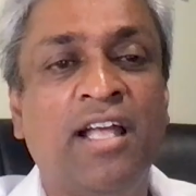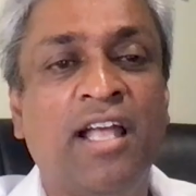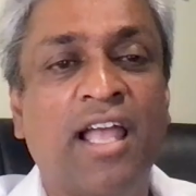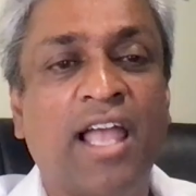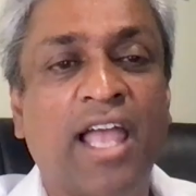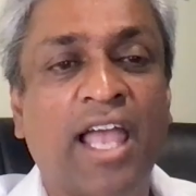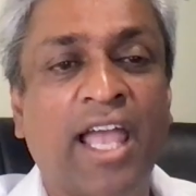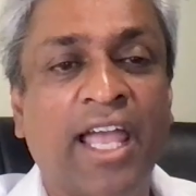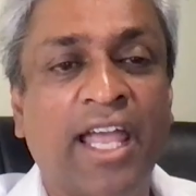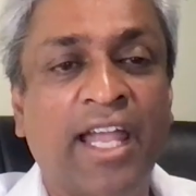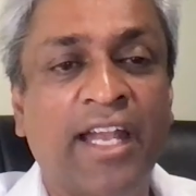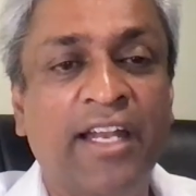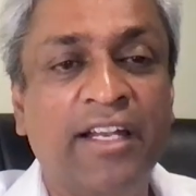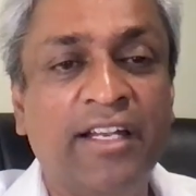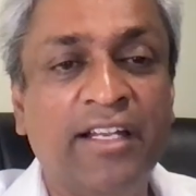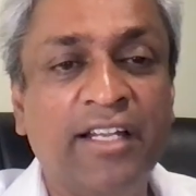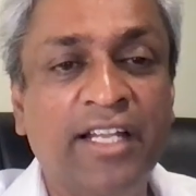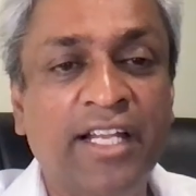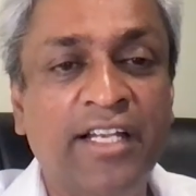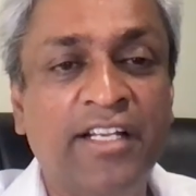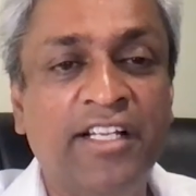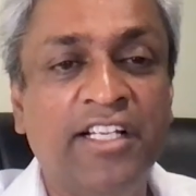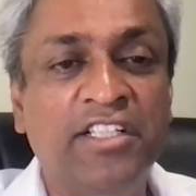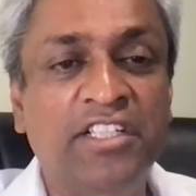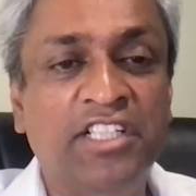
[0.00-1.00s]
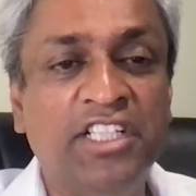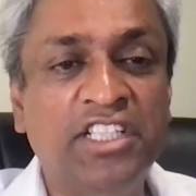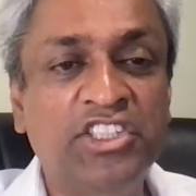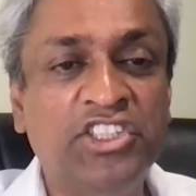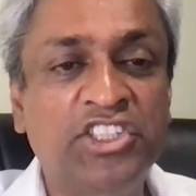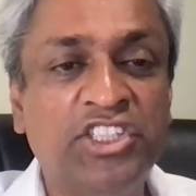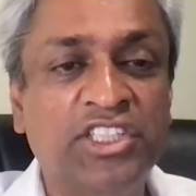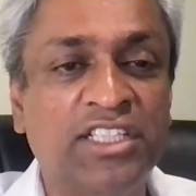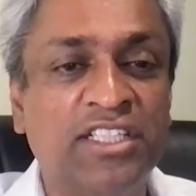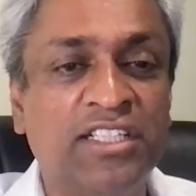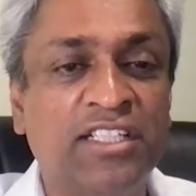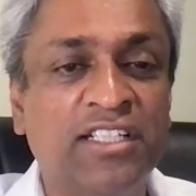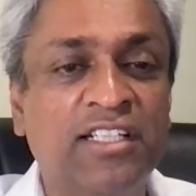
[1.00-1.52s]
And in
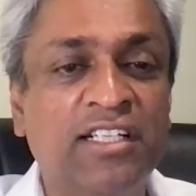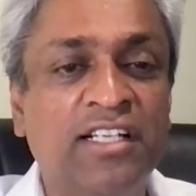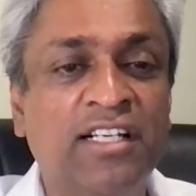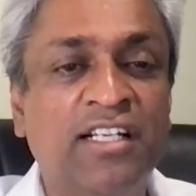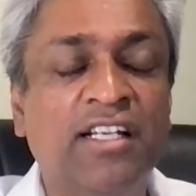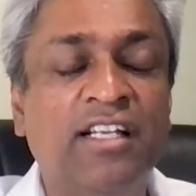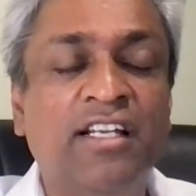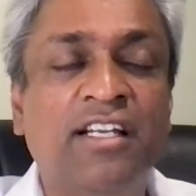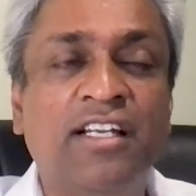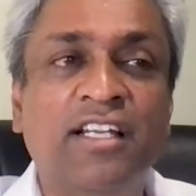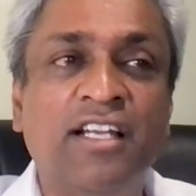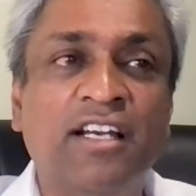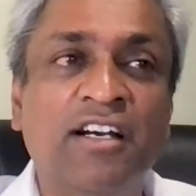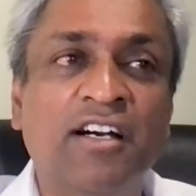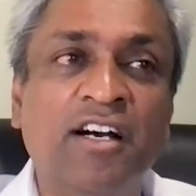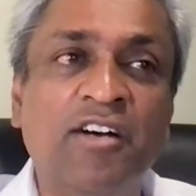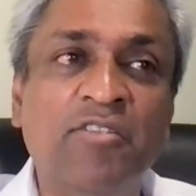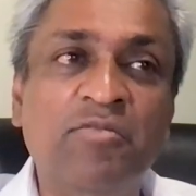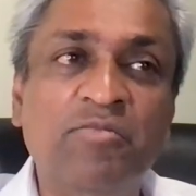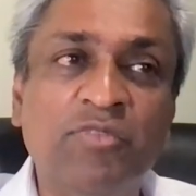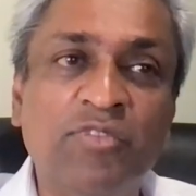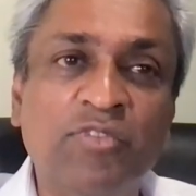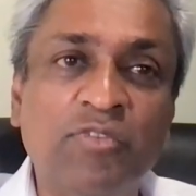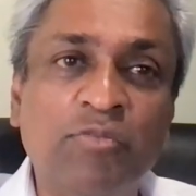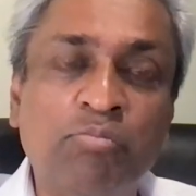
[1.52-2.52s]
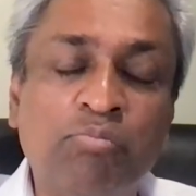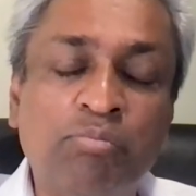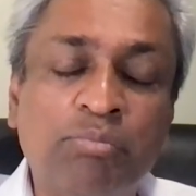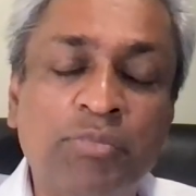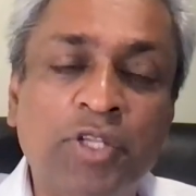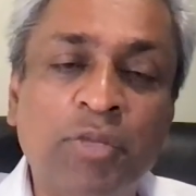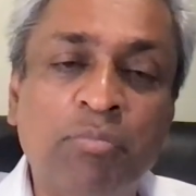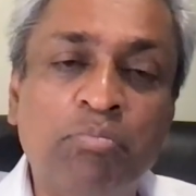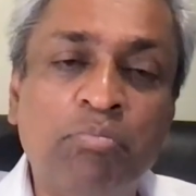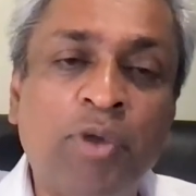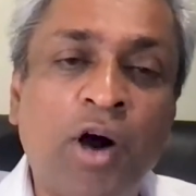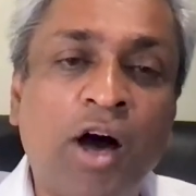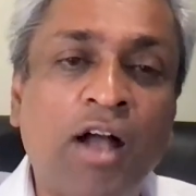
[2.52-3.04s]
addition, the
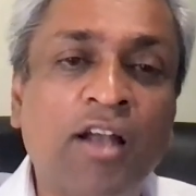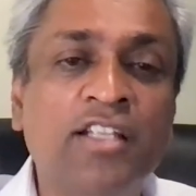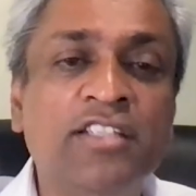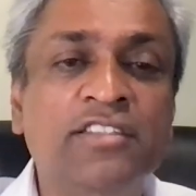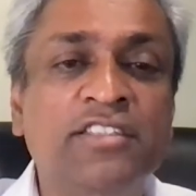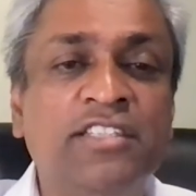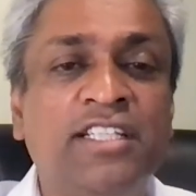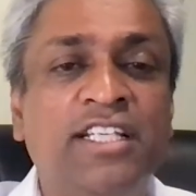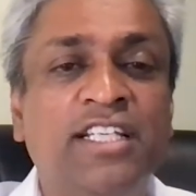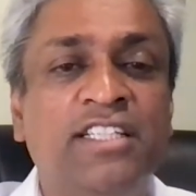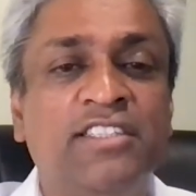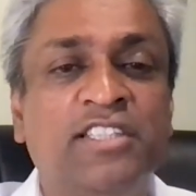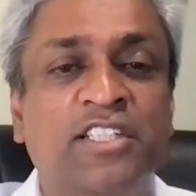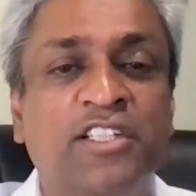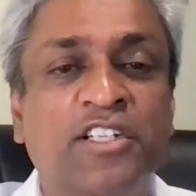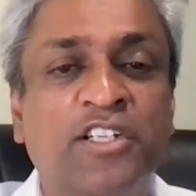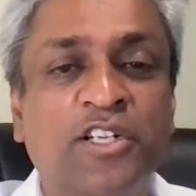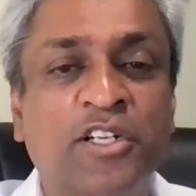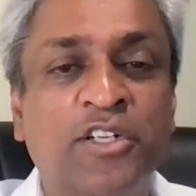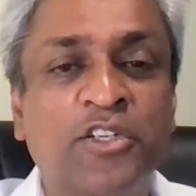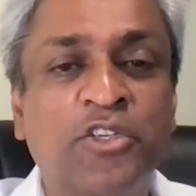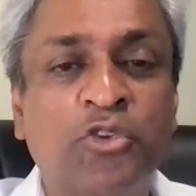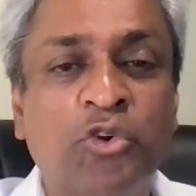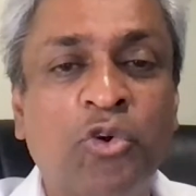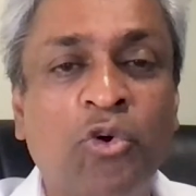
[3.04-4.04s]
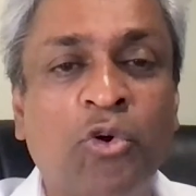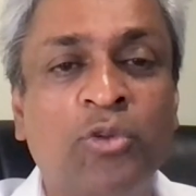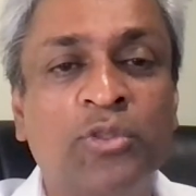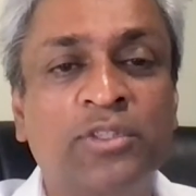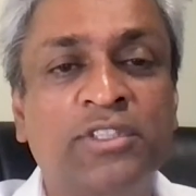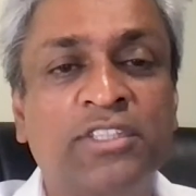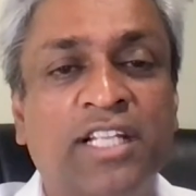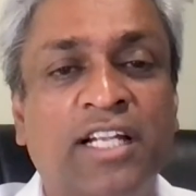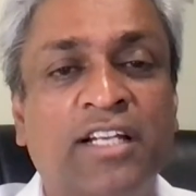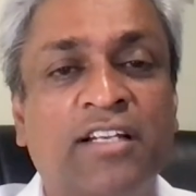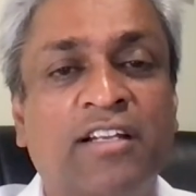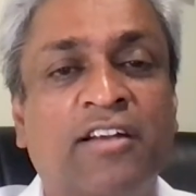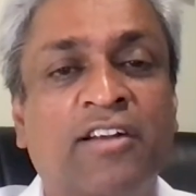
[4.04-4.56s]
policies and controls
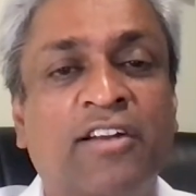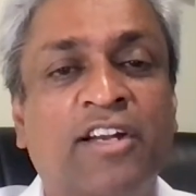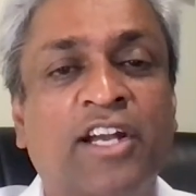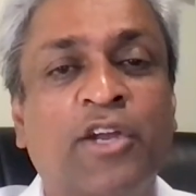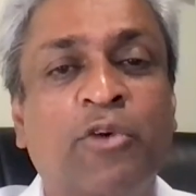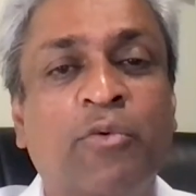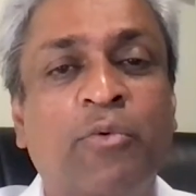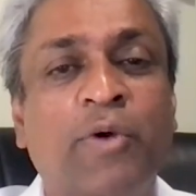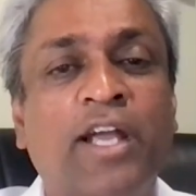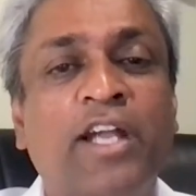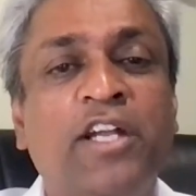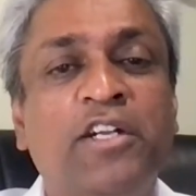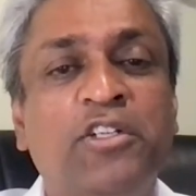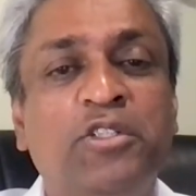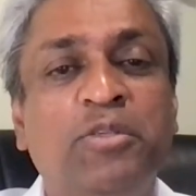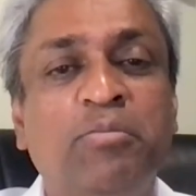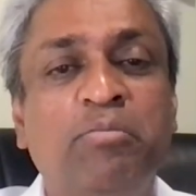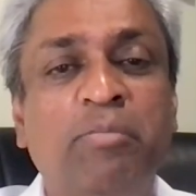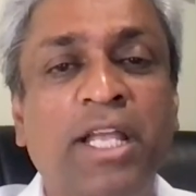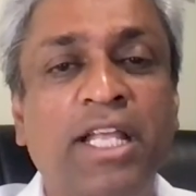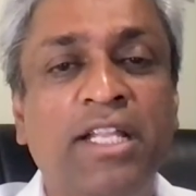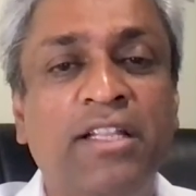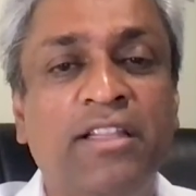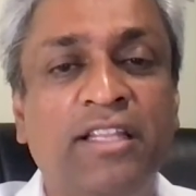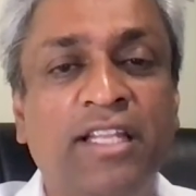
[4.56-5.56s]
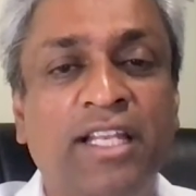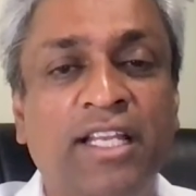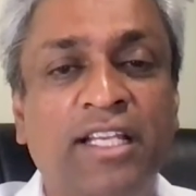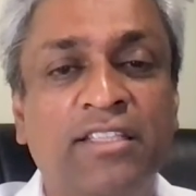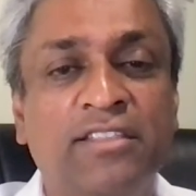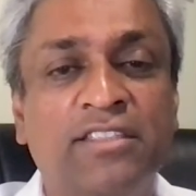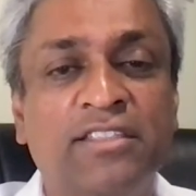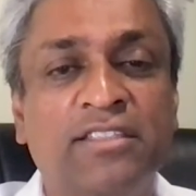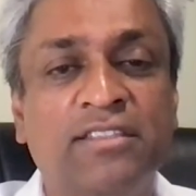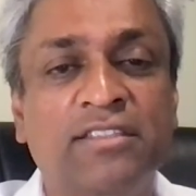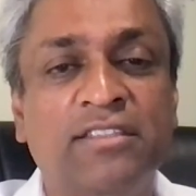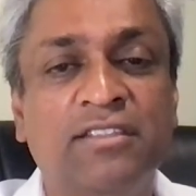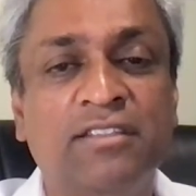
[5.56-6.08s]
that are required to meet
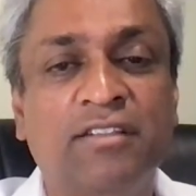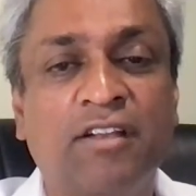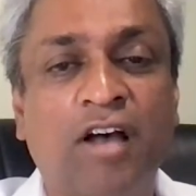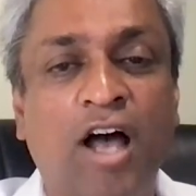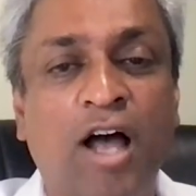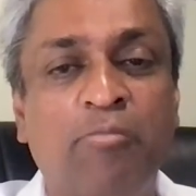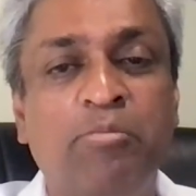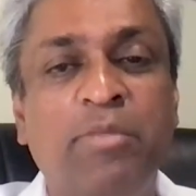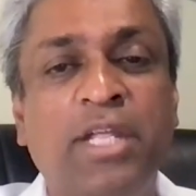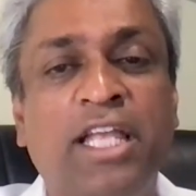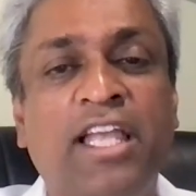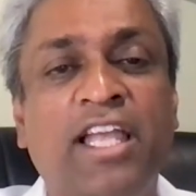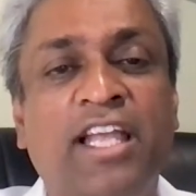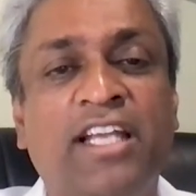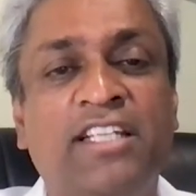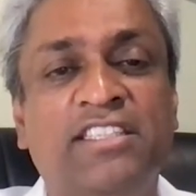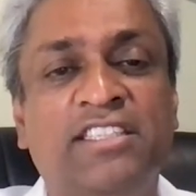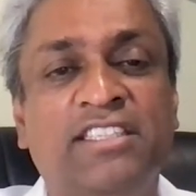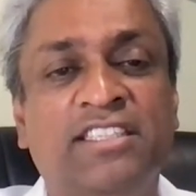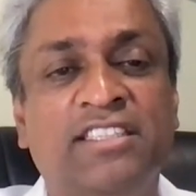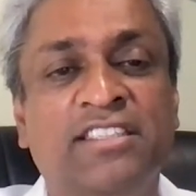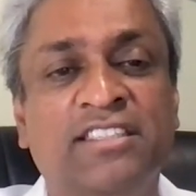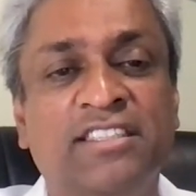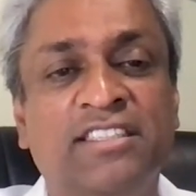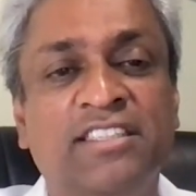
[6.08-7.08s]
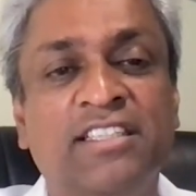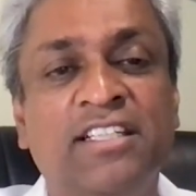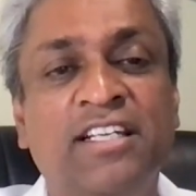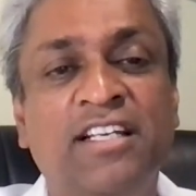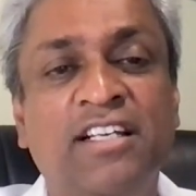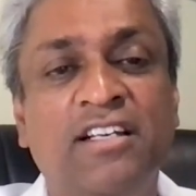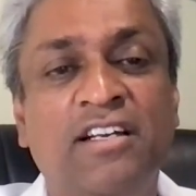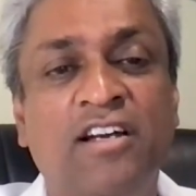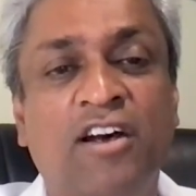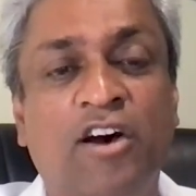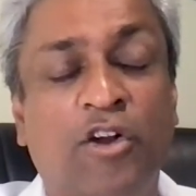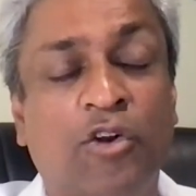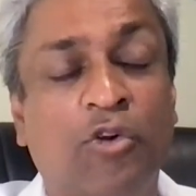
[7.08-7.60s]
these obligations
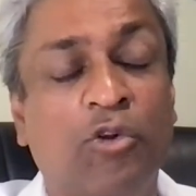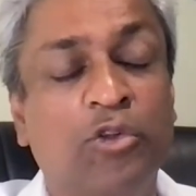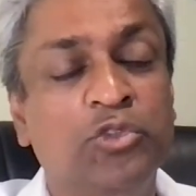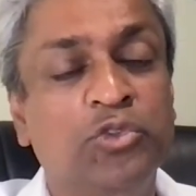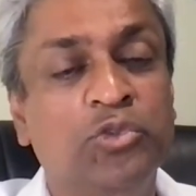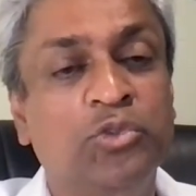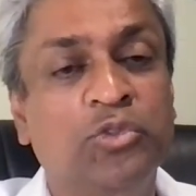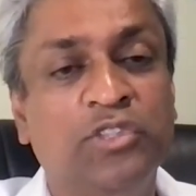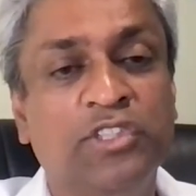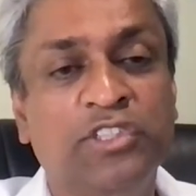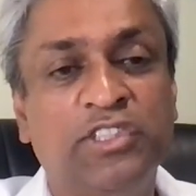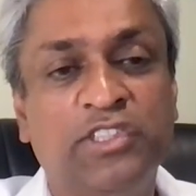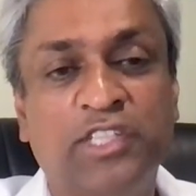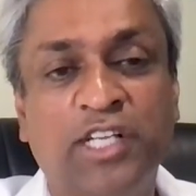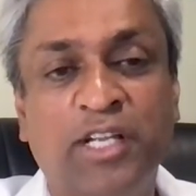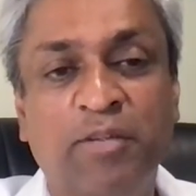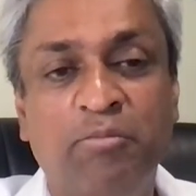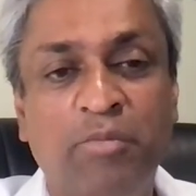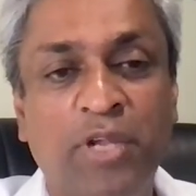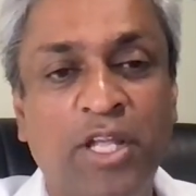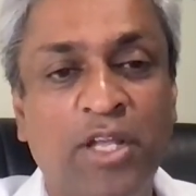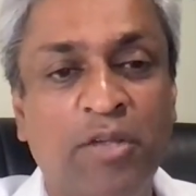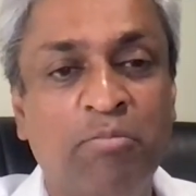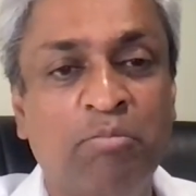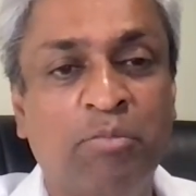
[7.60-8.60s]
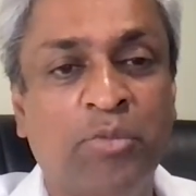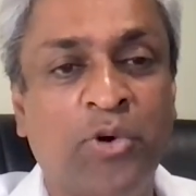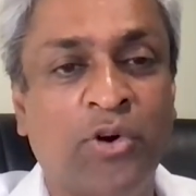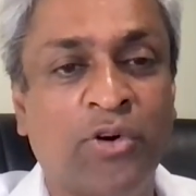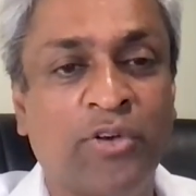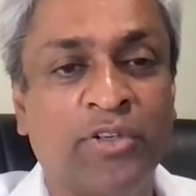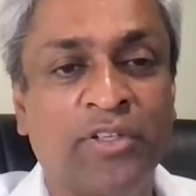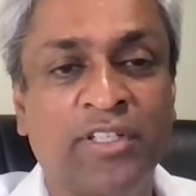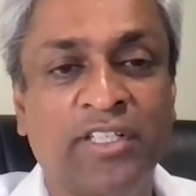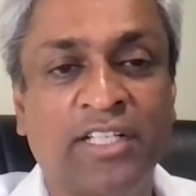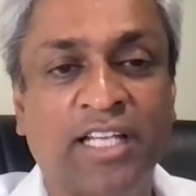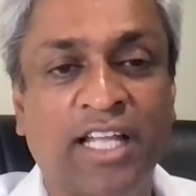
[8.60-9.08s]
are also extremely important.